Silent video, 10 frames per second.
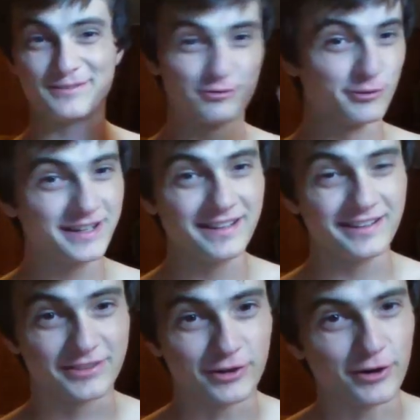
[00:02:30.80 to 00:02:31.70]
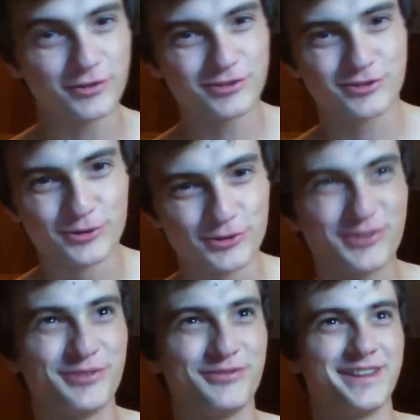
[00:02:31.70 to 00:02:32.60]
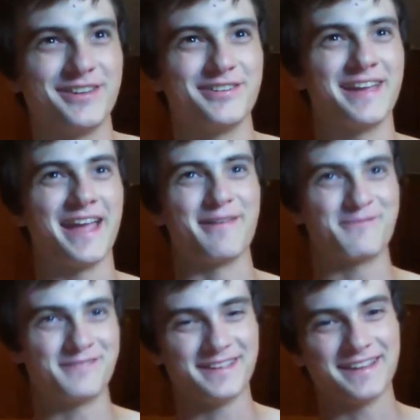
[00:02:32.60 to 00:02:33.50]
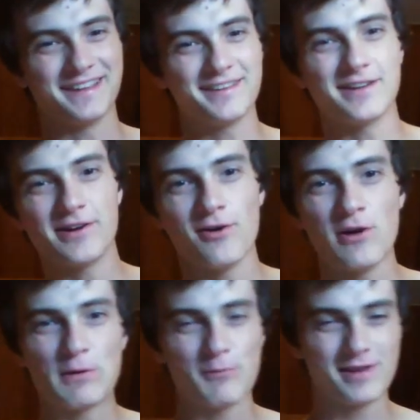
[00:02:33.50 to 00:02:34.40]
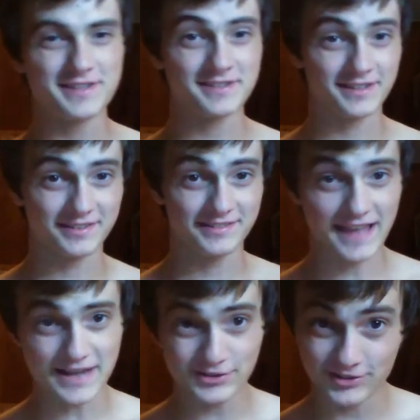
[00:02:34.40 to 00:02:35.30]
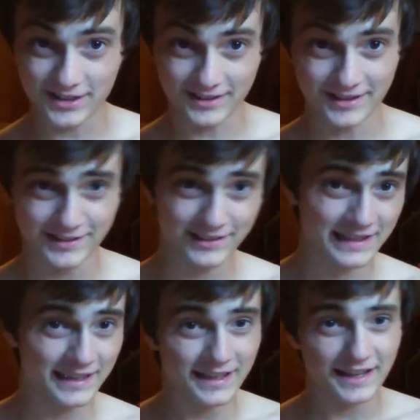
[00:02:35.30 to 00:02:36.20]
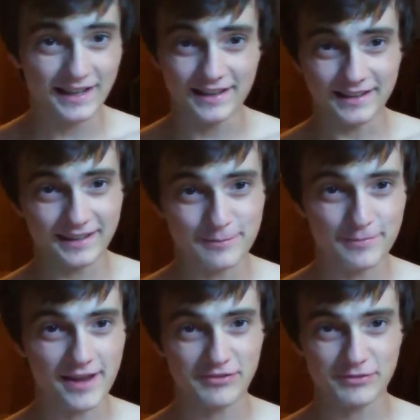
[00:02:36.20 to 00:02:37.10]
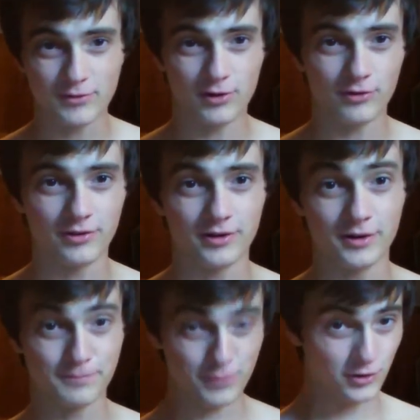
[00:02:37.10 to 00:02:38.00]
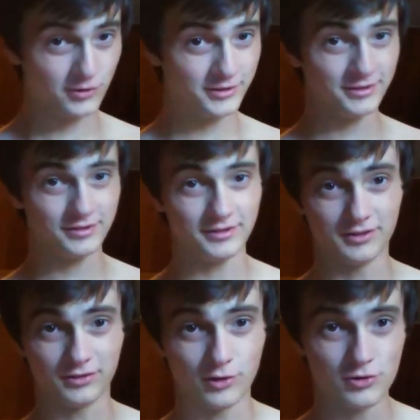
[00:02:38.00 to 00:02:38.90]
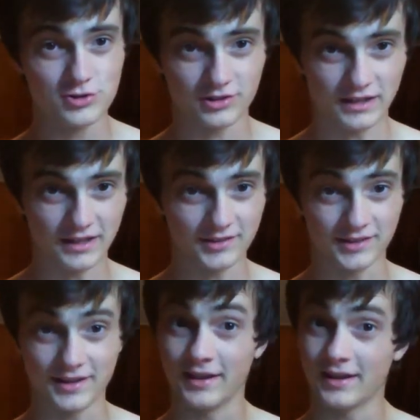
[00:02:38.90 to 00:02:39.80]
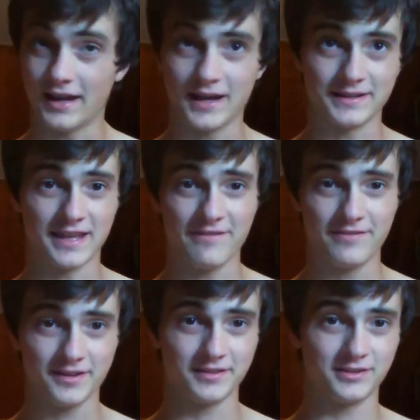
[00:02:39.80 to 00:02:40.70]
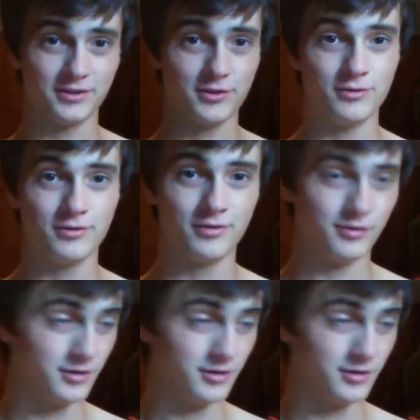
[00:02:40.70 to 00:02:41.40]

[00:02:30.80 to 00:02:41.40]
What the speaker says: Freaking Dark Souls, a video game. You know, when it's a Saturday night and I get back from all the parties and socializing, I definitely do.